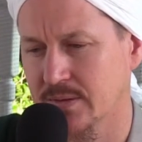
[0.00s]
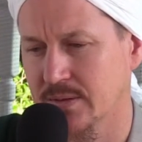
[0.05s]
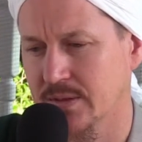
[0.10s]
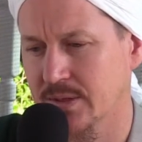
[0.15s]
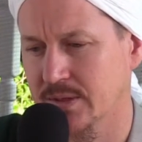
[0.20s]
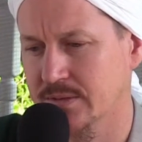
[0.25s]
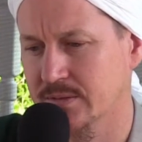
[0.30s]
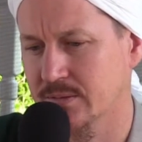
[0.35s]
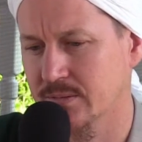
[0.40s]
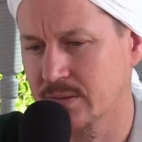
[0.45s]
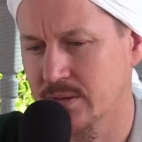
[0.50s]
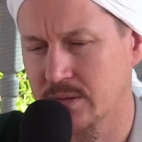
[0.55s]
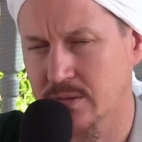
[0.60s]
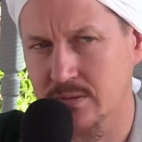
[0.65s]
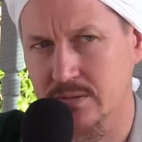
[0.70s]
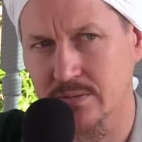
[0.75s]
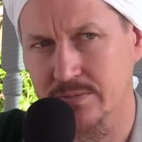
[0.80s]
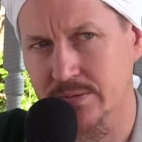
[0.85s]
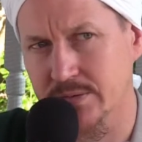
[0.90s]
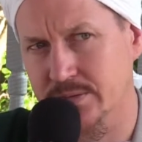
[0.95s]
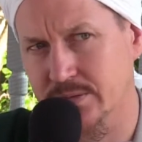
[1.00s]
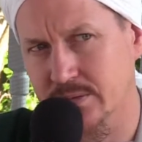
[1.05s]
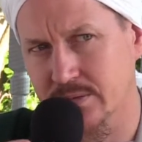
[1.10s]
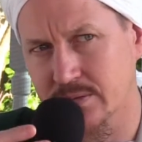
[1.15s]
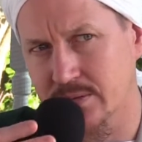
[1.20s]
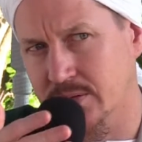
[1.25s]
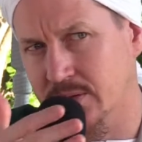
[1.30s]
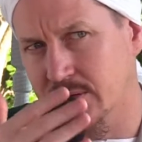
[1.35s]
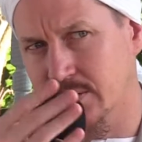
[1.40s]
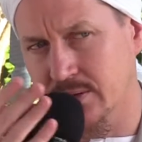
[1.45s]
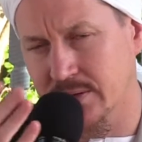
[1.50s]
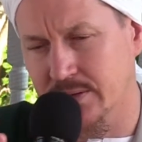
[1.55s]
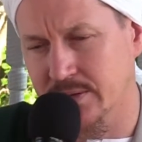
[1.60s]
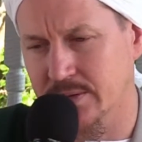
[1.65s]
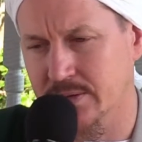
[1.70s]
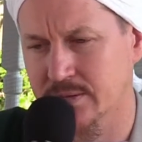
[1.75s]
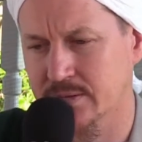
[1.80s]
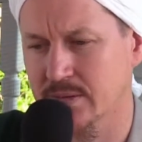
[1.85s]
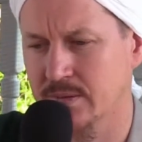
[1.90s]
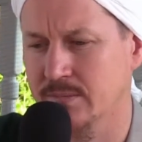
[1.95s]
And so all of our children here in
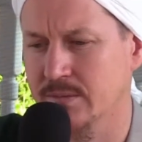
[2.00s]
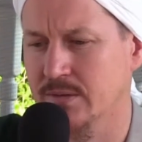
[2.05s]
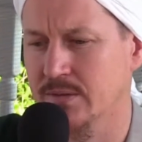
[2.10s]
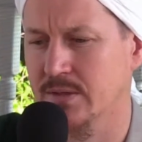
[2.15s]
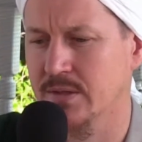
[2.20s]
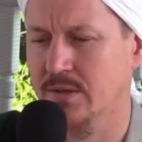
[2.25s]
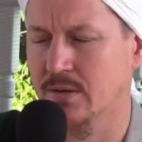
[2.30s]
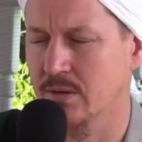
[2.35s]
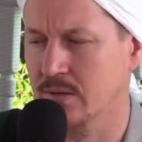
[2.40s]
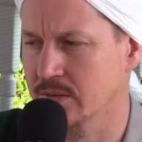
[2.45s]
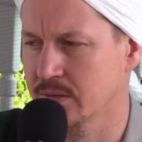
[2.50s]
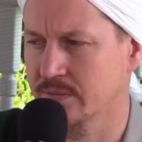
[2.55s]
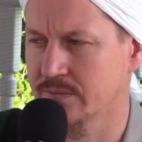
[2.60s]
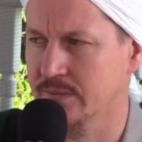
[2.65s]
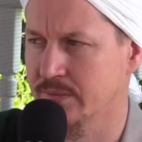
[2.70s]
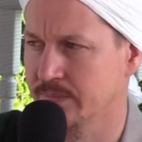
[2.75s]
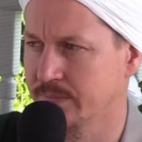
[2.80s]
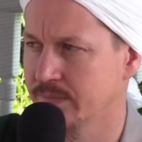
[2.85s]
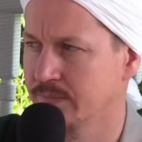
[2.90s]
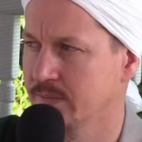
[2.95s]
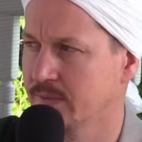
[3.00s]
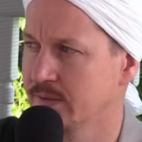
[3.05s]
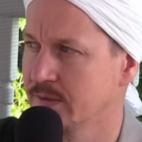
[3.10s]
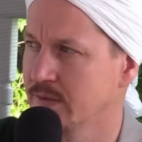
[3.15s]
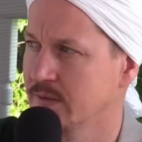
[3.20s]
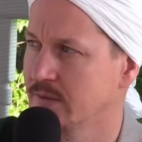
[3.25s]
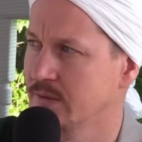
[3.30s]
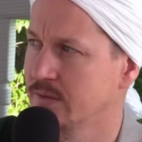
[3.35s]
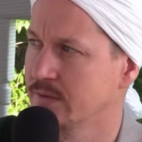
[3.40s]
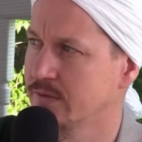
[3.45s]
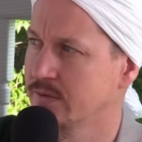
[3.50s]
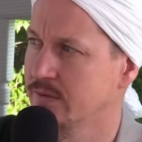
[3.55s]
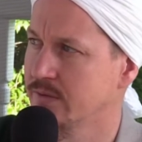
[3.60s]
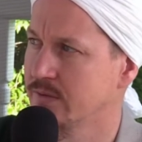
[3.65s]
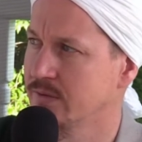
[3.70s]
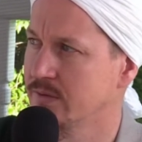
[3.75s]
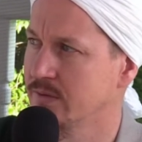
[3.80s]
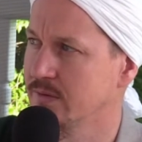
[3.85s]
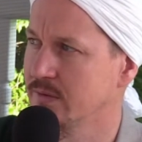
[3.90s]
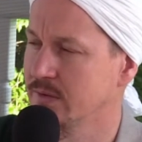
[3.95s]
this community here, all of them
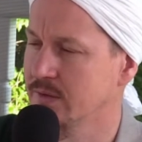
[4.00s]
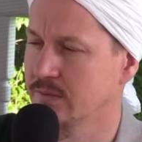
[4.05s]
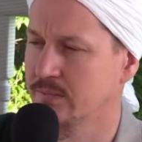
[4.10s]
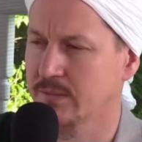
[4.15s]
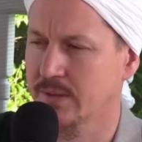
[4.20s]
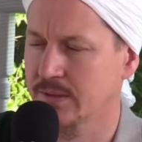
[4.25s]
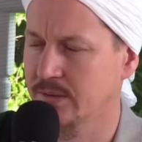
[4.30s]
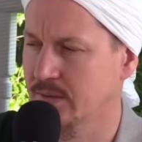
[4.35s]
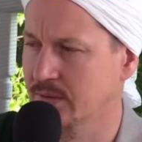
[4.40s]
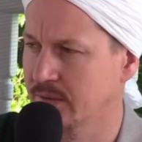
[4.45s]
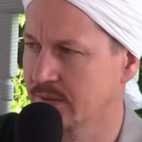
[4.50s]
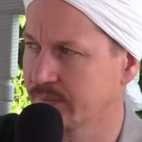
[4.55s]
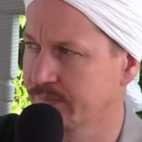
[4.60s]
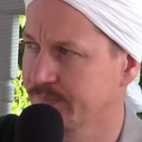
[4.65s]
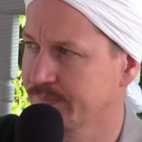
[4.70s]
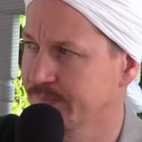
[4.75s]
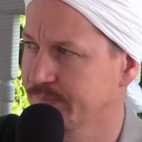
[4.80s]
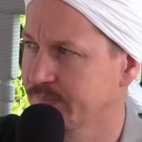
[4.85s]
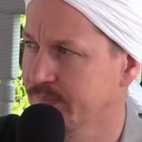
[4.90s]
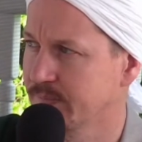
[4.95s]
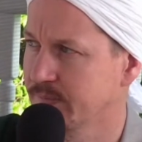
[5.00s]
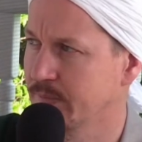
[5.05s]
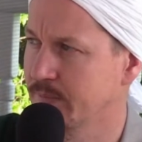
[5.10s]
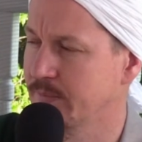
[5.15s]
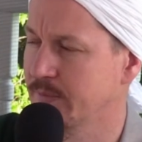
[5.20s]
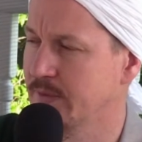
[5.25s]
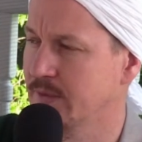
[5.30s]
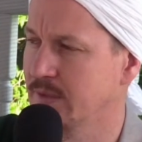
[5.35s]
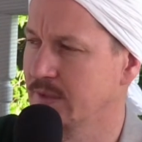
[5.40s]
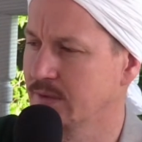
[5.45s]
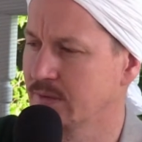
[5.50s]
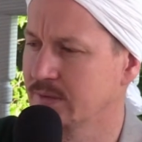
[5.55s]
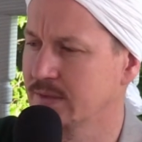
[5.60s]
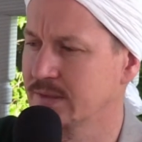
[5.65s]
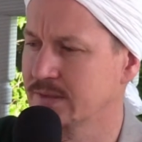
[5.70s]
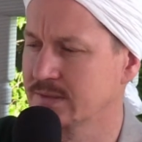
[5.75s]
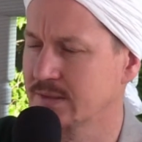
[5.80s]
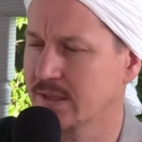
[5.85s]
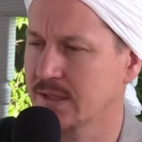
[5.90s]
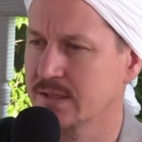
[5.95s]
should get right on it from the
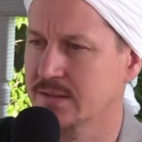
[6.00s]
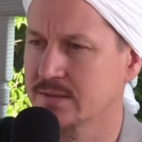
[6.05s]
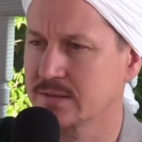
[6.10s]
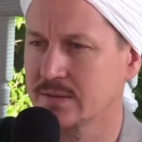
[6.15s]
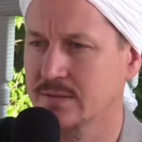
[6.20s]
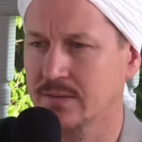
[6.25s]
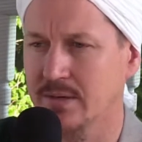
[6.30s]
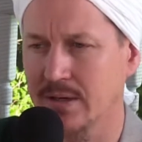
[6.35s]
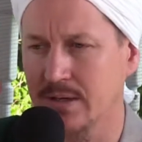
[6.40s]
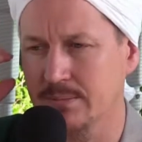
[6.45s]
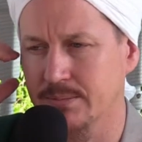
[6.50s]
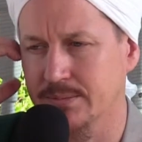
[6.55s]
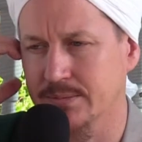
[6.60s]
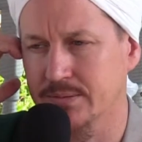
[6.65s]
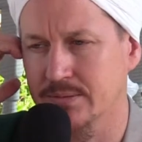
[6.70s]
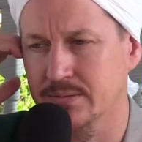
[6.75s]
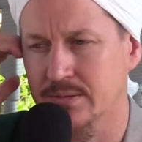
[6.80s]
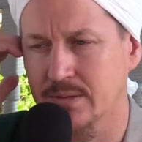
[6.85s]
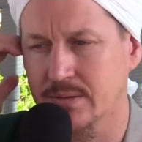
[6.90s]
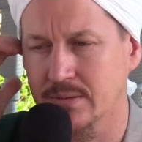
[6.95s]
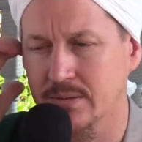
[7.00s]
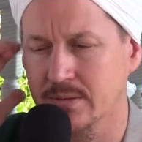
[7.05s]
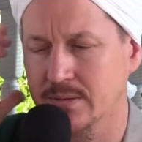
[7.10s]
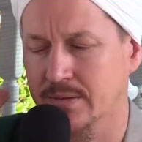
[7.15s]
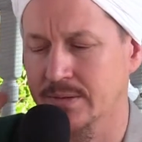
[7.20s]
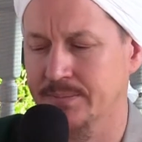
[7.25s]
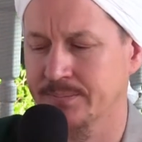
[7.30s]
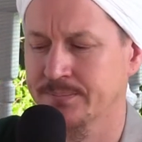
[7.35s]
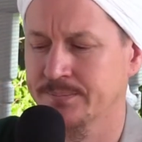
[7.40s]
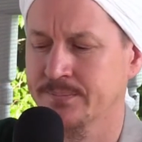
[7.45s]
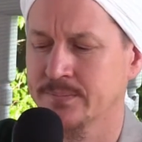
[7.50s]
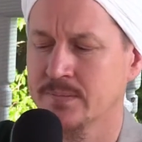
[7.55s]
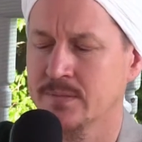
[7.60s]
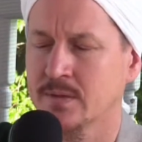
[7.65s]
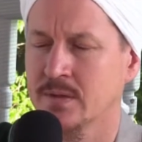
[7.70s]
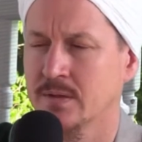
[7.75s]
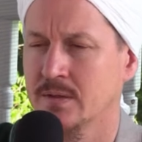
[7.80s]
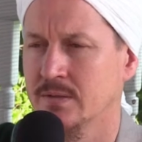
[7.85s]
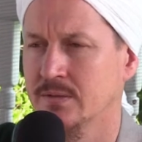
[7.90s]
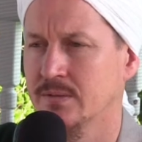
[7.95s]
earliest age that they're able to start learning
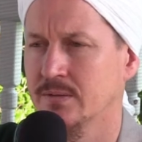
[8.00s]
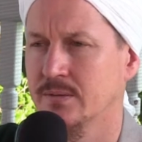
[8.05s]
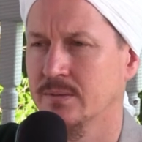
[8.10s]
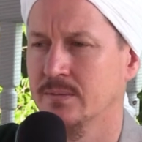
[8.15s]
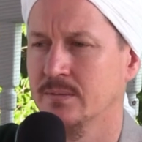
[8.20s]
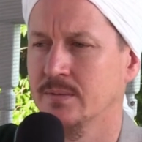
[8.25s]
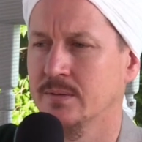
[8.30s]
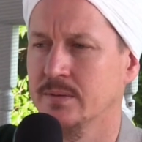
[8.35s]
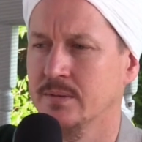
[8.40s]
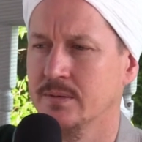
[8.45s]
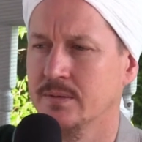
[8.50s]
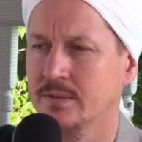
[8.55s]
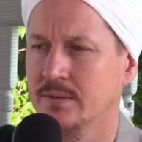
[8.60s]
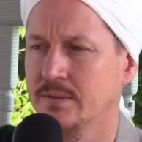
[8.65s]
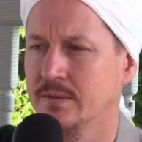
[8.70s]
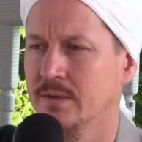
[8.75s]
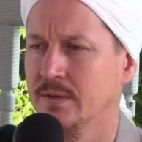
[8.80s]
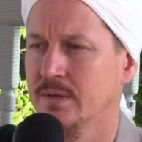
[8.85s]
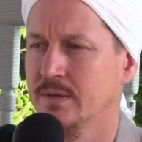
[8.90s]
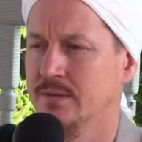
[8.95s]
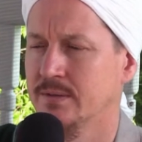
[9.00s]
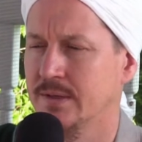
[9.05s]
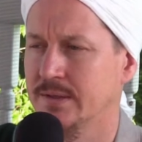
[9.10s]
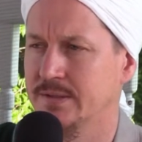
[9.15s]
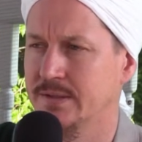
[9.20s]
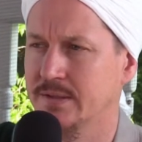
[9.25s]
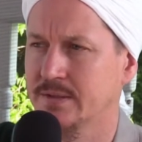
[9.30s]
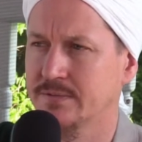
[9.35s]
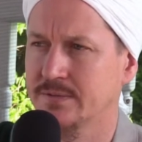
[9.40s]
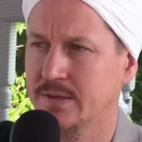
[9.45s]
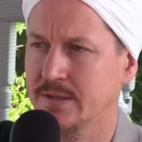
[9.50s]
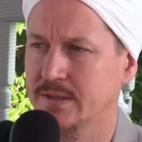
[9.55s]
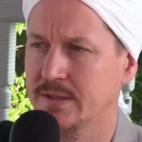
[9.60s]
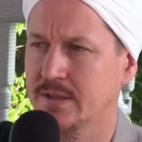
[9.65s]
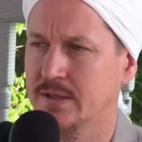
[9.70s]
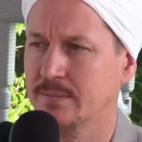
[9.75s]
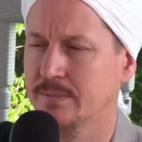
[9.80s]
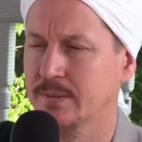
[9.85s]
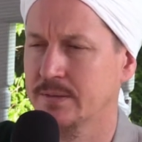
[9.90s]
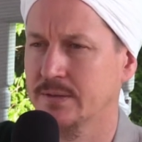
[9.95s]
to identify the
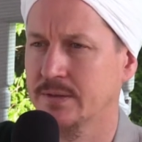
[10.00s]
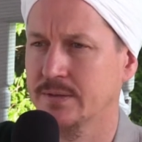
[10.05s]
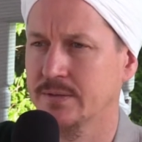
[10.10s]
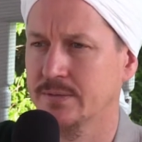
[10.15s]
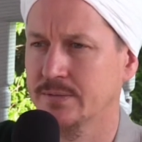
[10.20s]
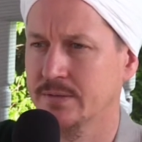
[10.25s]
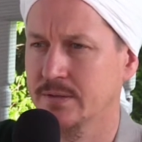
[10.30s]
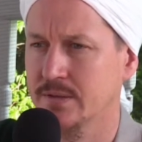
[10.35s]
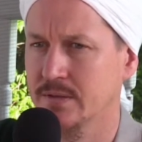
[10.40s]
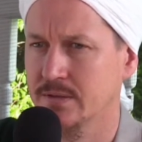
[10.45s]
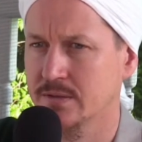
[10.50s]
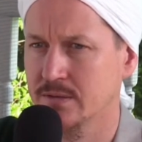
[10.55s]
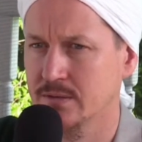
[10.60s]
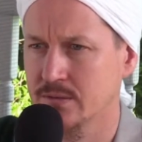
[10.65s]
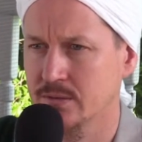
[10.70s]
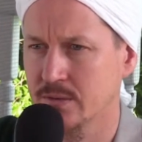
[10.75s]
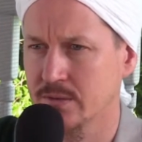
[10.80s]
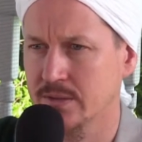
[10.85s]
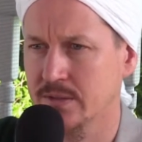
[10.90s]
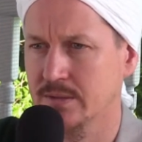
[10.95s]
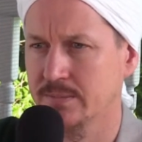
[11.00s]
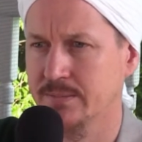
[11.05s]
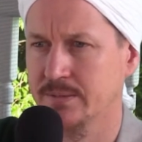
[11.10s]
Arabic letters and then to join them.